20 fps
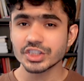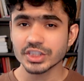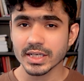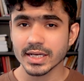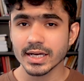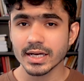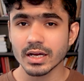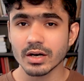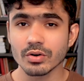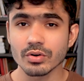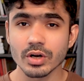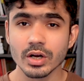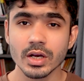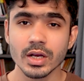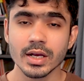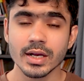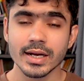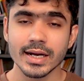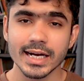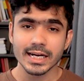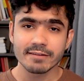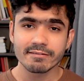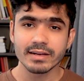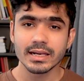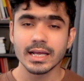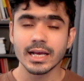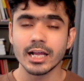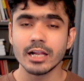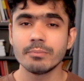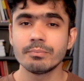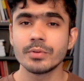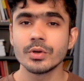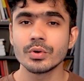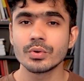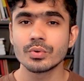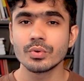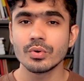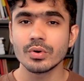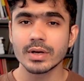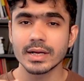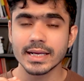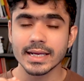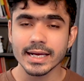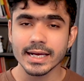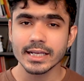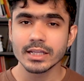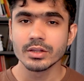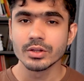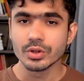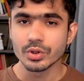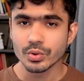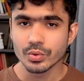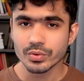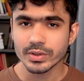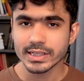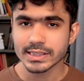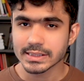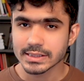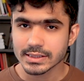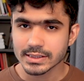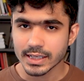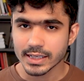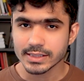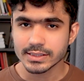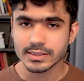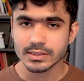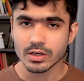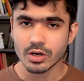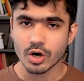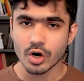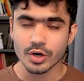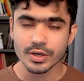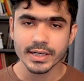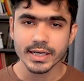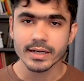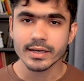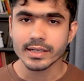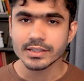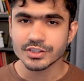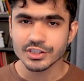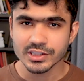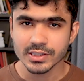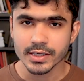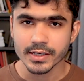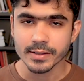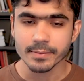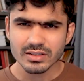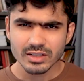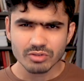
check it out it will help you to gain new insights on data engineering.